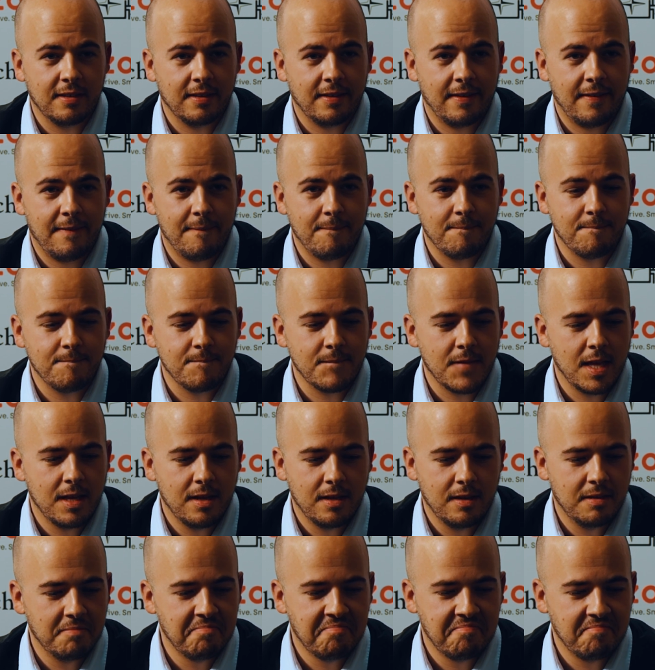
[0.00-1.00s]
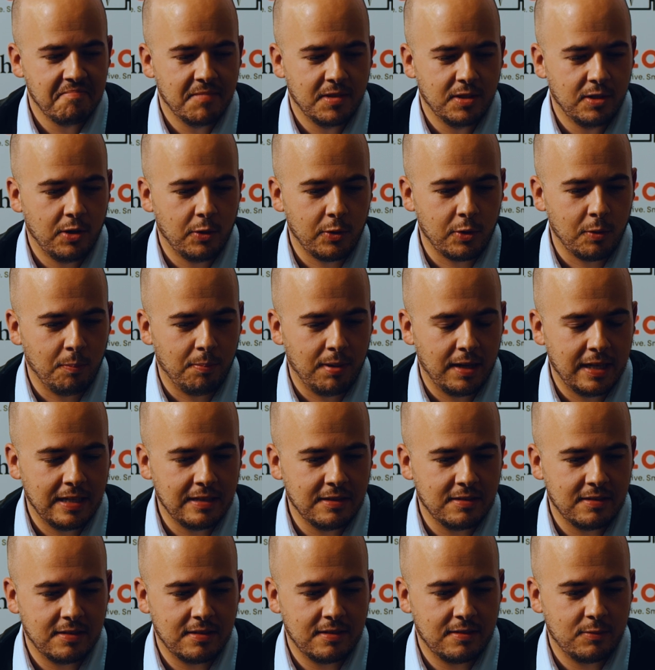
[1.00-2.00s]
Um, no
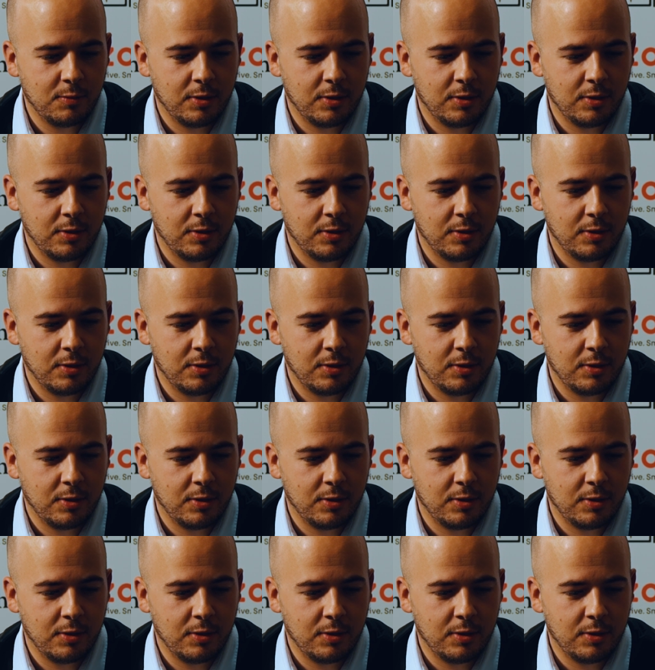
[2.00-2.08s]
complaints,